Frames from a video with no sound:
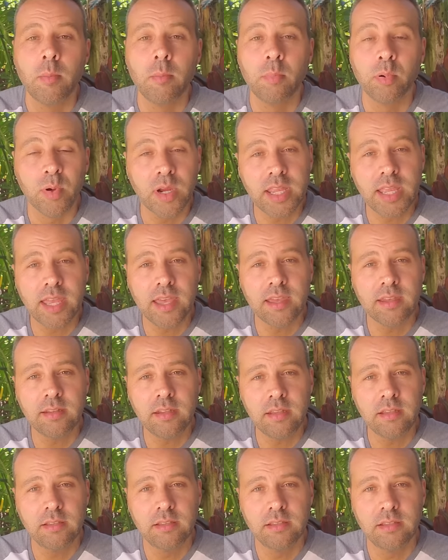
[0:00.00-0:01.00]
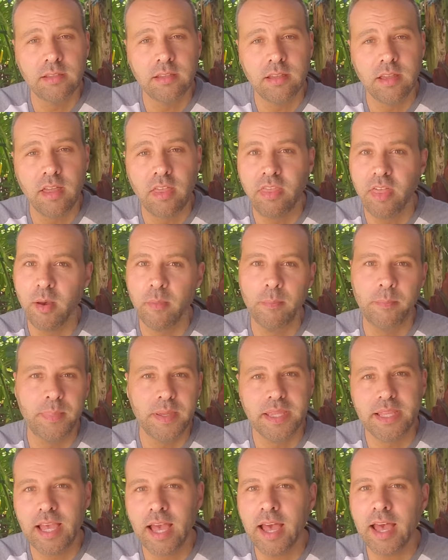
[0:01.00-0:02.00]
Bring in the
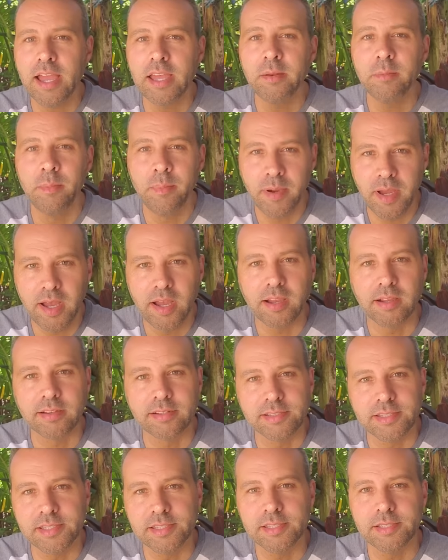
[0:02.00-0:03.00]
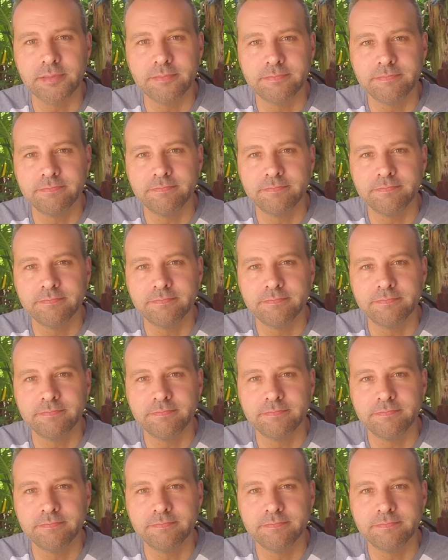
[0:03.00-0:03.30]
big-eyed bugs.